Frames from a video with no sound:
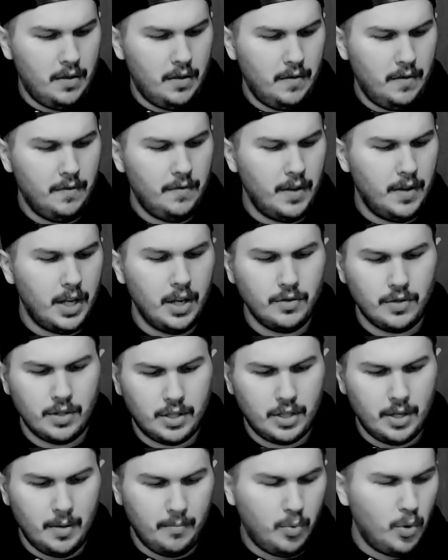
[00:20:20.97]
videos at
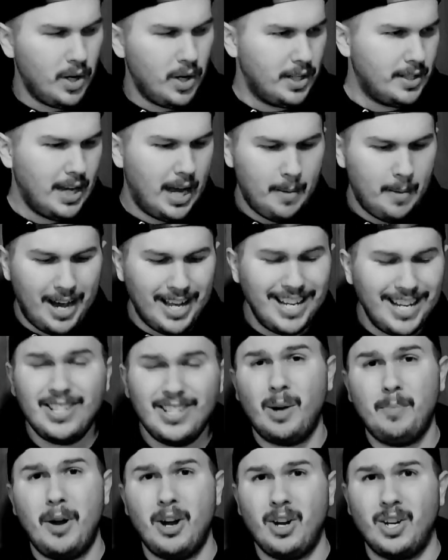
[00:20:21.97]
some point in time. I didn't
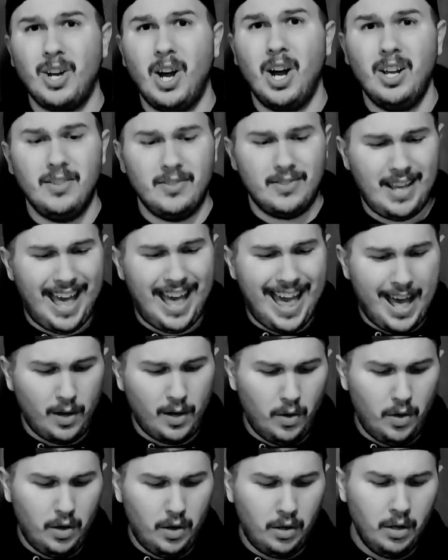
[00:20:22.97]
talk about guns at
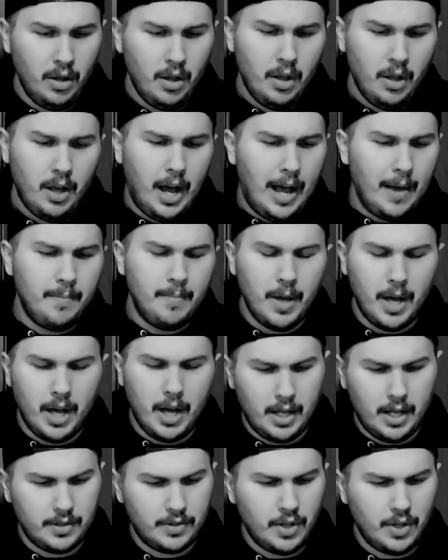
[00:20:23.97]
all.
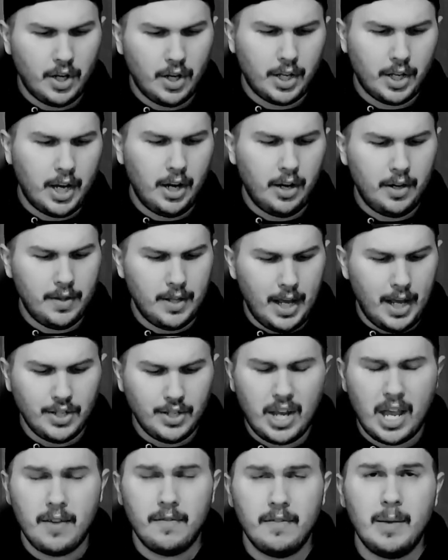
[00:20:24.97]
I've started carrying the
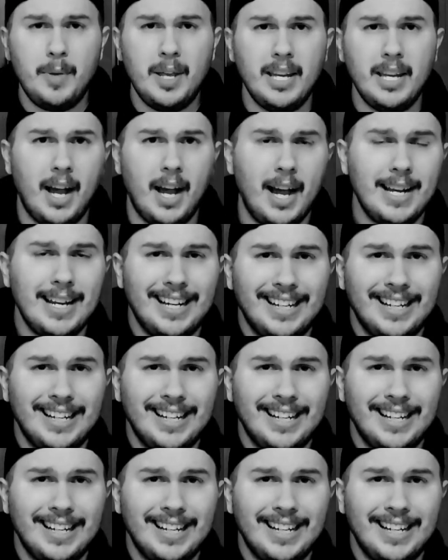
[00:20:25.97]
HK-VP9